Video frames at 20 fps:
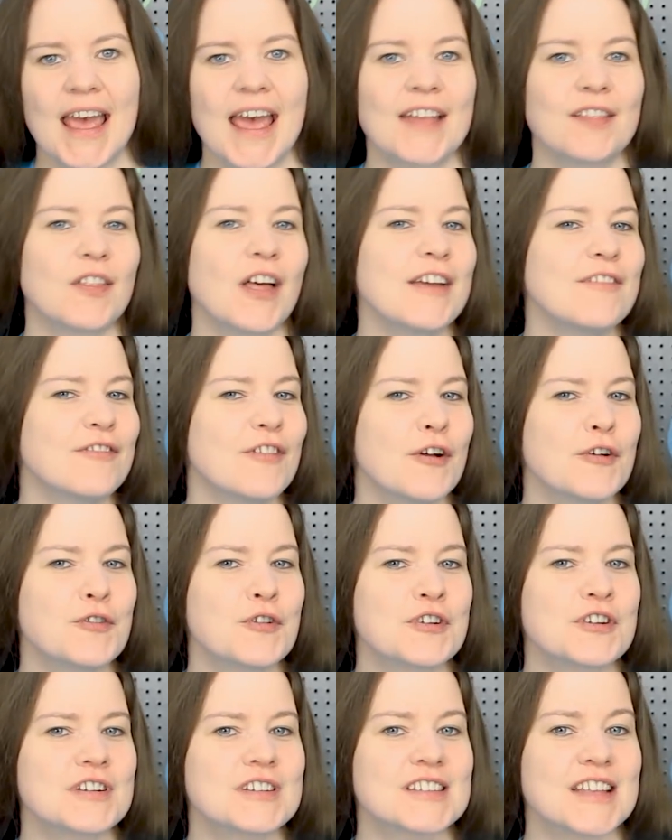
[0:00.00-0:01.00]
And lifelong
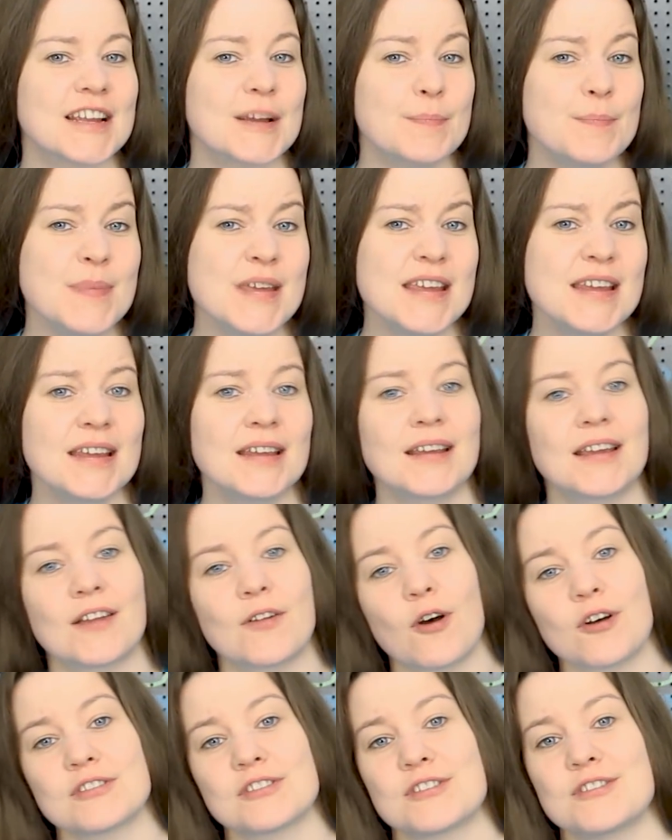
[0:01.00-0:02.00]
learners like me
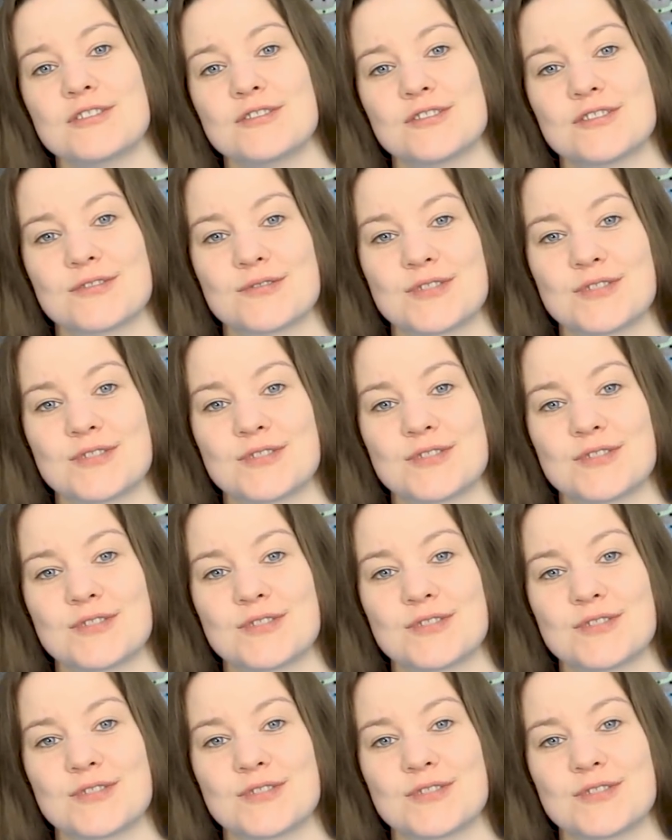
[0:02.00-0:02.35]
can also use